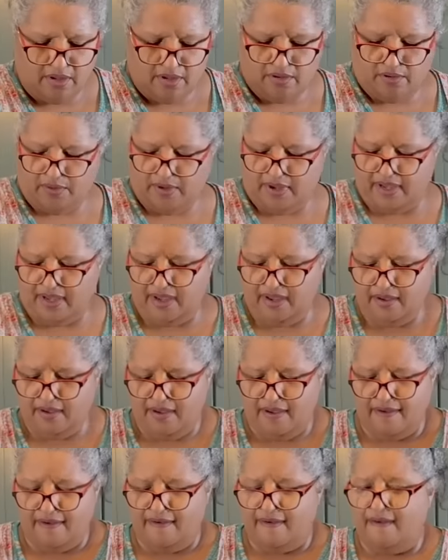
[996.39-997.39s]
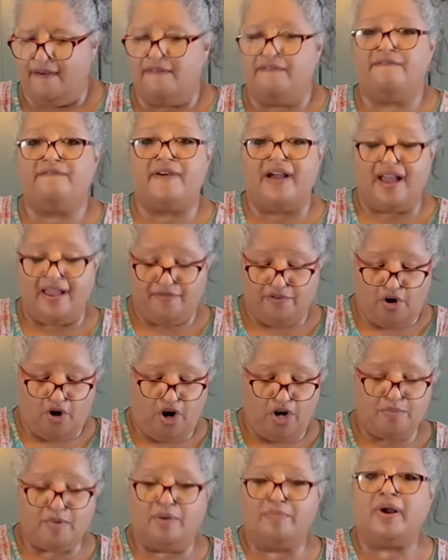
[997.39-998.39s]
Okay. 5
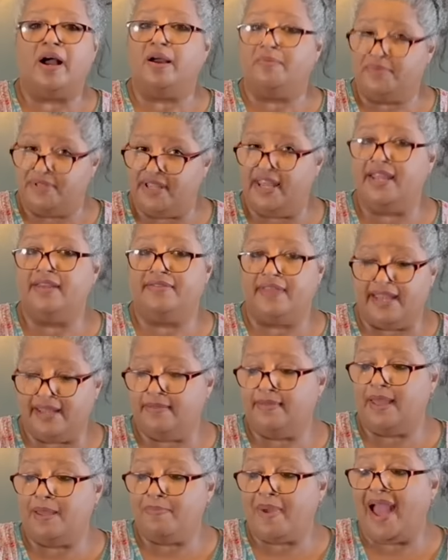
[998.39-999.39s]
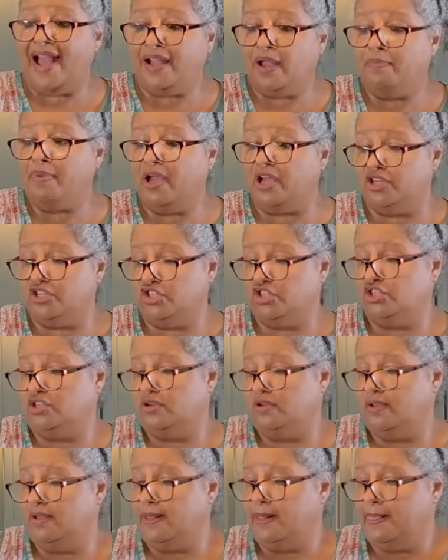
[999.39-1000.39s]
cardamom pods. They pack a punch.
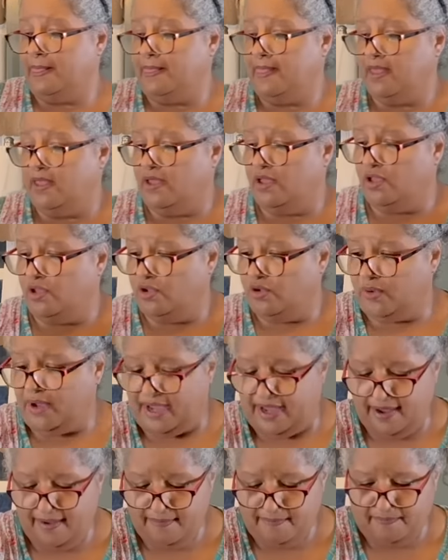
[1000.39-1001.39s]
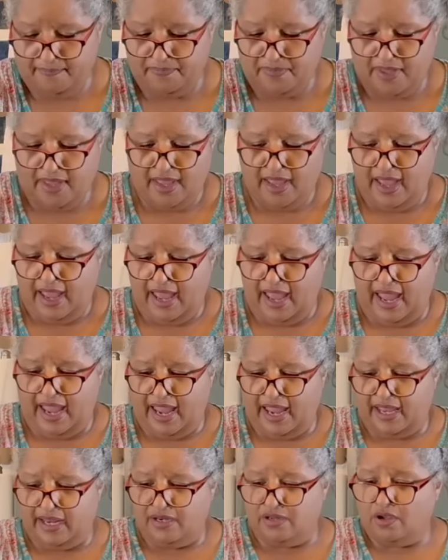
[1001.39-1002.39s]
Okay.
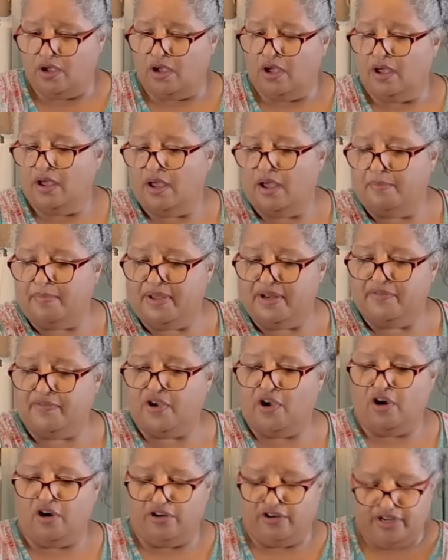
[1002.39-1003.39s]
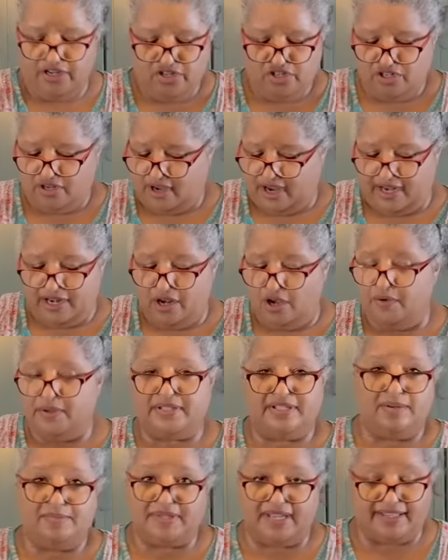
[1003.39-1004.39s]
And a bit of orange. I know it
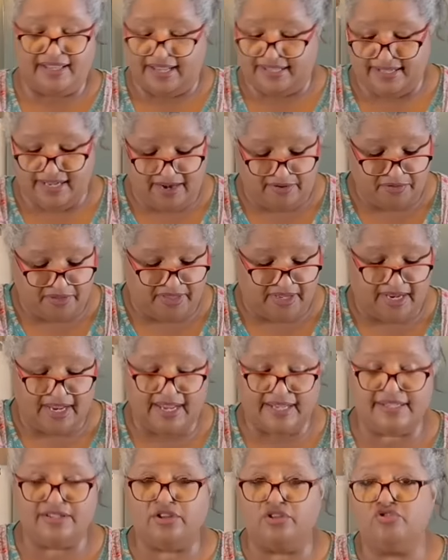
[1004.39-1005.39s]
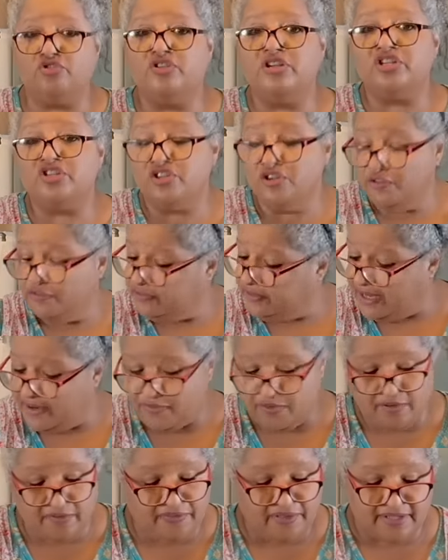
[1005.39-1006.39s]
seems like that's in everything. It's the traditional
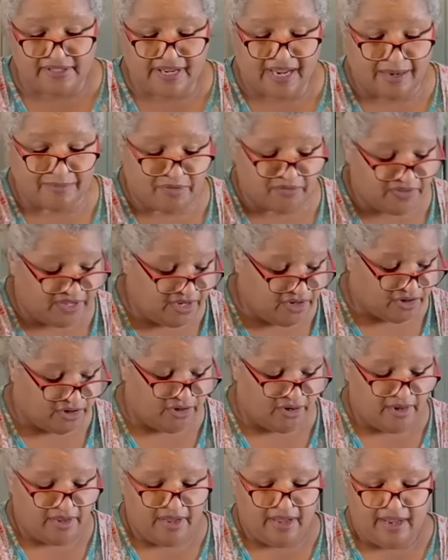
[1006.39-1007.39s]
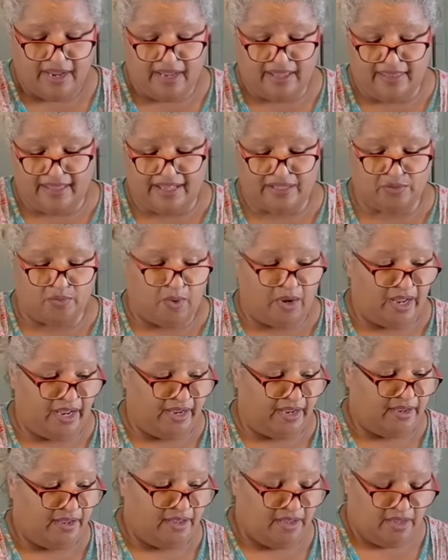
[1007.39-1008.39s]
flavor of this time of year, and that's why.